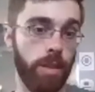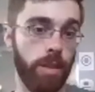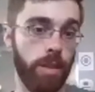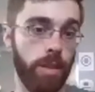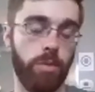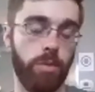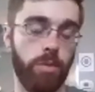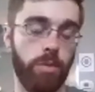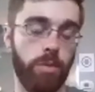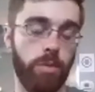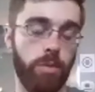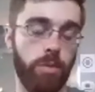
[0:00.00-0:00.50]
We
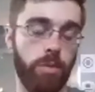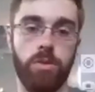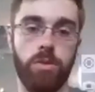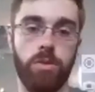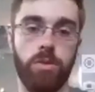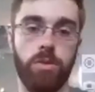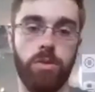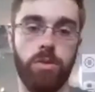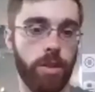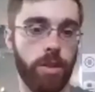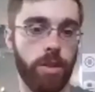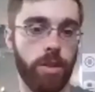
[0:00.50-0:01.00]
do have
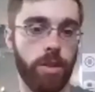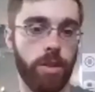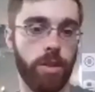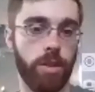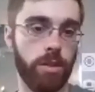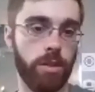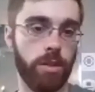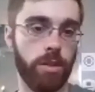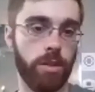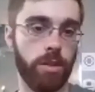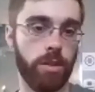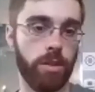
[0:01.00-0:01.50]
clinics in
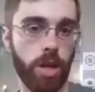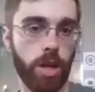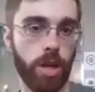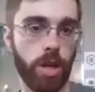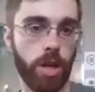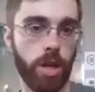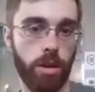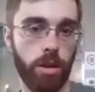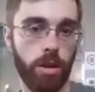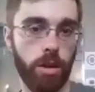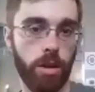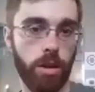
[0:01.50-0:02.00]

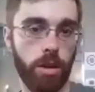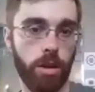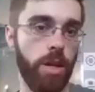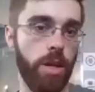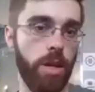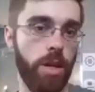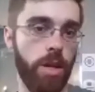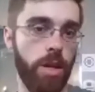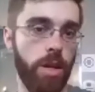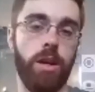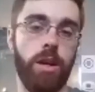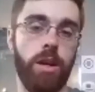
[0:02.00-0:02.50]
Chicago.
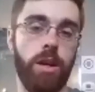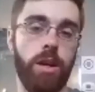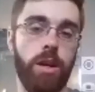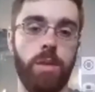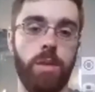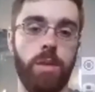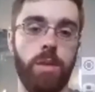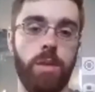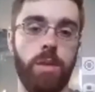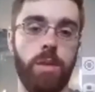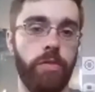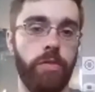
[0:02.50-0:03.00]
You
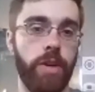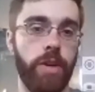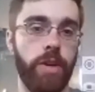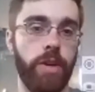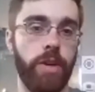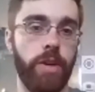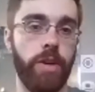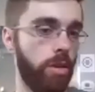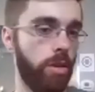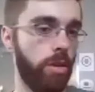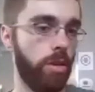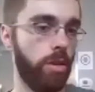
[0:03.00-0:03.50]
can find all
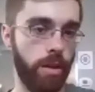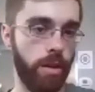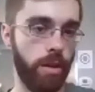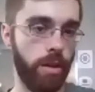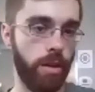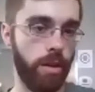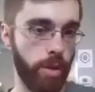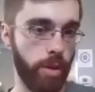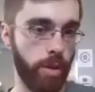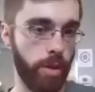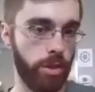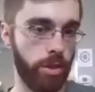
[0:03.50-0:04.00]
of that
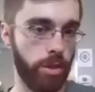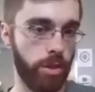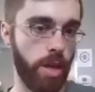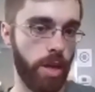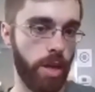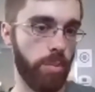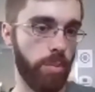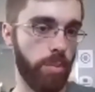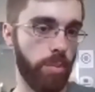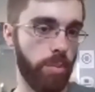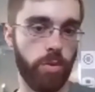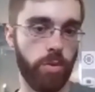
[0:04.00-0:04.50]
information at
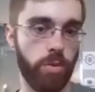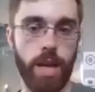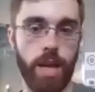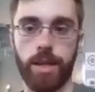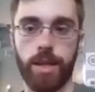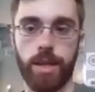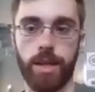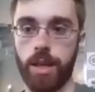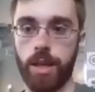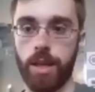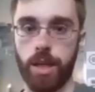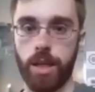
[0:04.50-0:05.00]

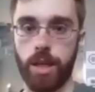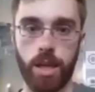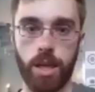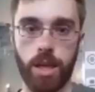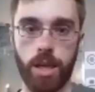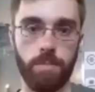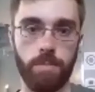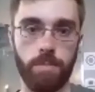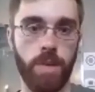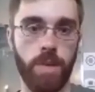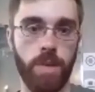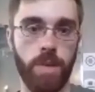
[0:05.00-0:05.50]
bereact.com.
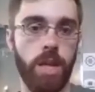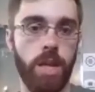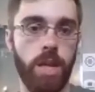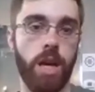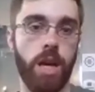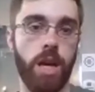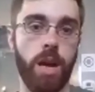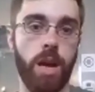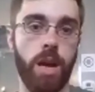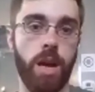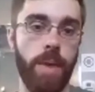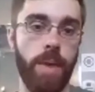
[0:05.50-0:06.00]

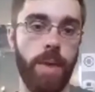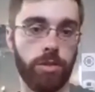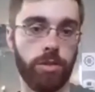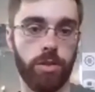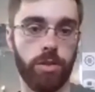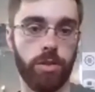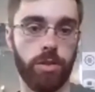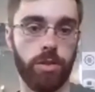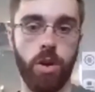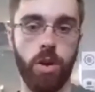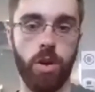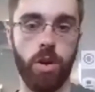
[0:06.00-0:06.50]
Ashley
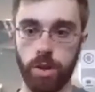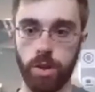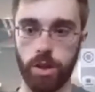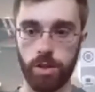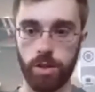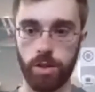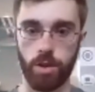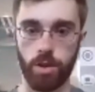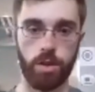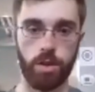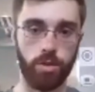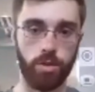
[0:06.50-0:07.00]
Honan is
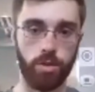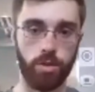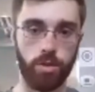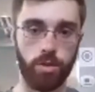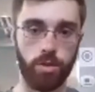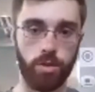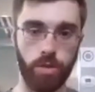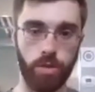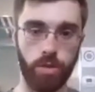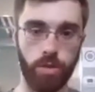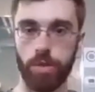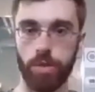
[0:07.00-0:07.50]
also here
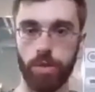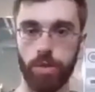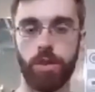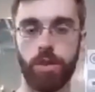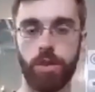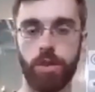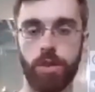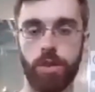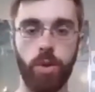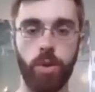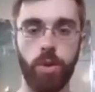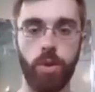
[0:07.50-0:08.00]
with us.
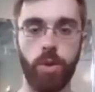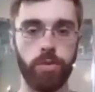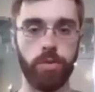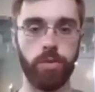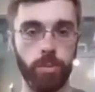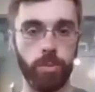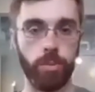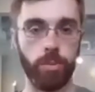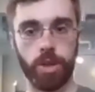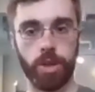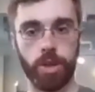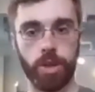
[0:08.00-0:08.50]
Both of them are going
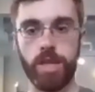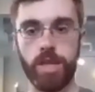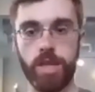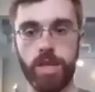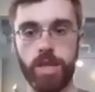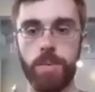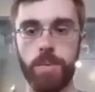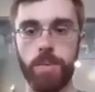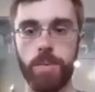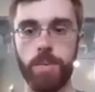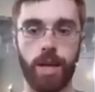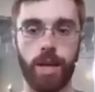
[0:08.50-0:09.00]
to be keeping
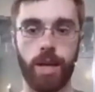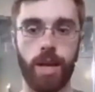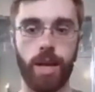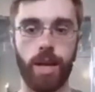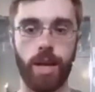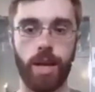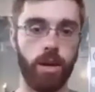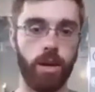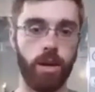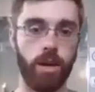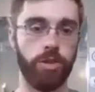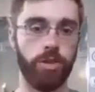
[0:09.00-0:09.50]
an eye on
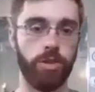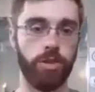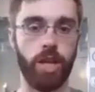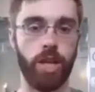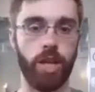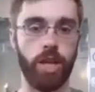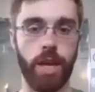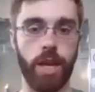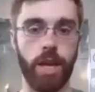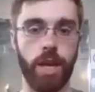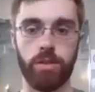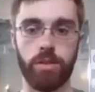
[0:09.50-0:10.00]
the chat as
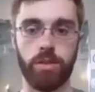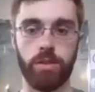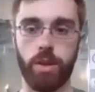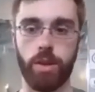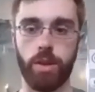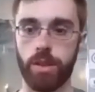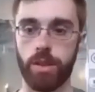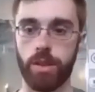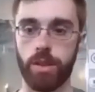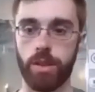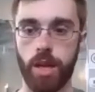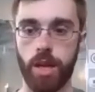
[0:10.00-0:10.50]
well as
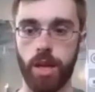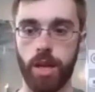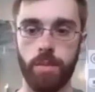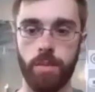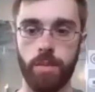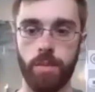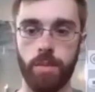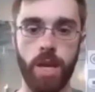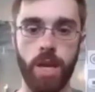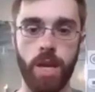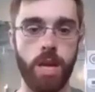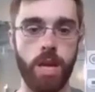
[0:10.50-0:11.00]
I
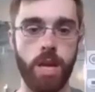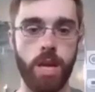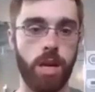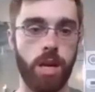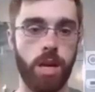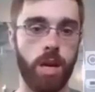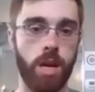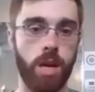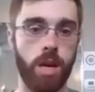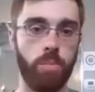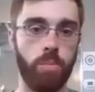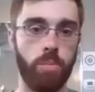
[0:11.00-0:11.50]

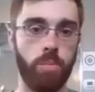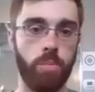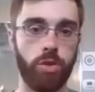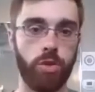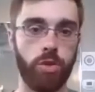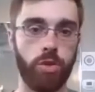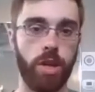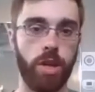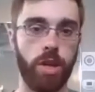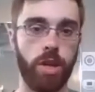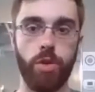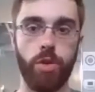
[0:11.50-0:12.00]
am, so that if
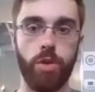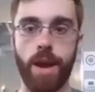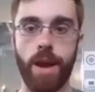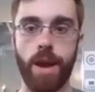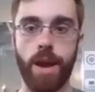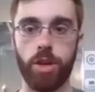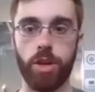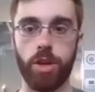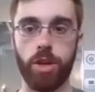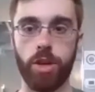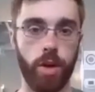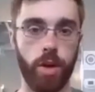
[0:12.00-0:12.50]
you have any
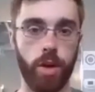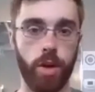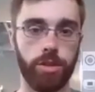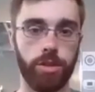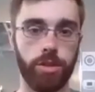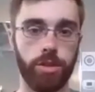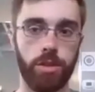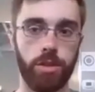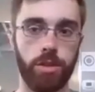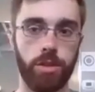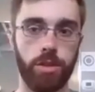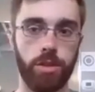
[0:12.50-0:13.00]

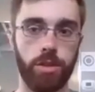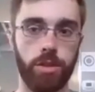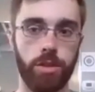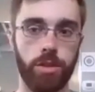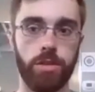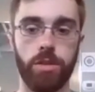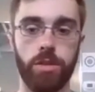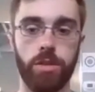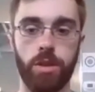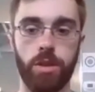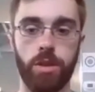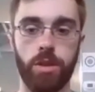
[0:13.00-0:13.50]
questions,
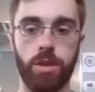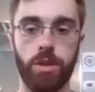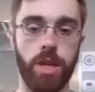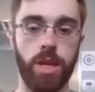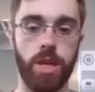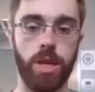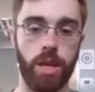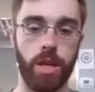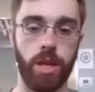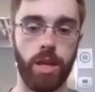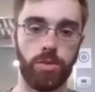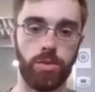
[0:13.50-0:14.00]
they can
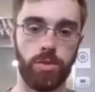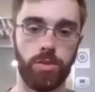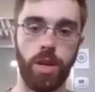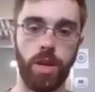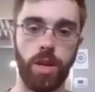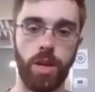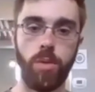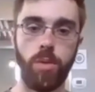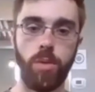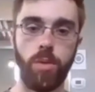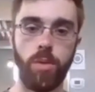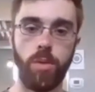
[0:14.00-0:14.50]
answer that
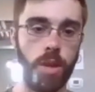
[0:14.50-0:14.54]
while